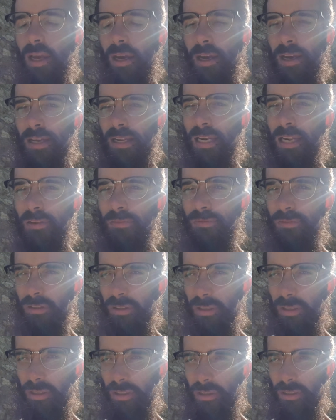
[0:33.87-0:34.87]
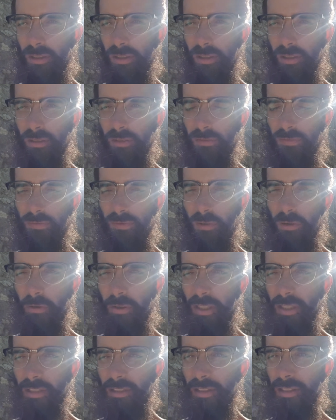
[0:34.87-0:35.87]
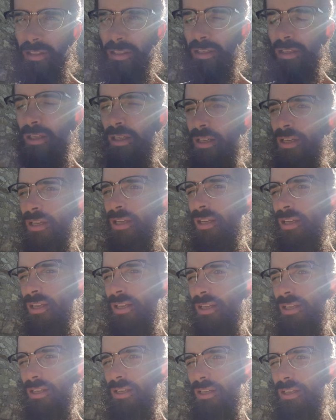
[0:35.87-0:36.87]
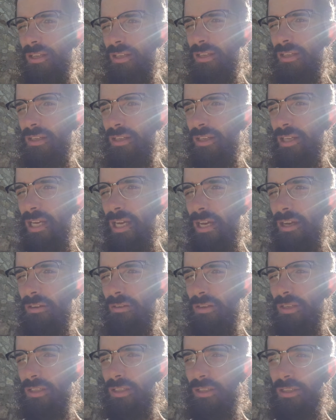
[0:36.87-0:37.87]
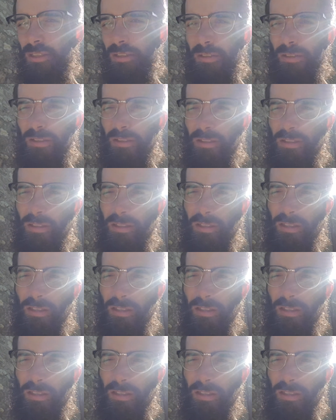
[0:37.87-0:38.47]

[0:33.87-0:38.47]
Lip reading: I left Florence out in the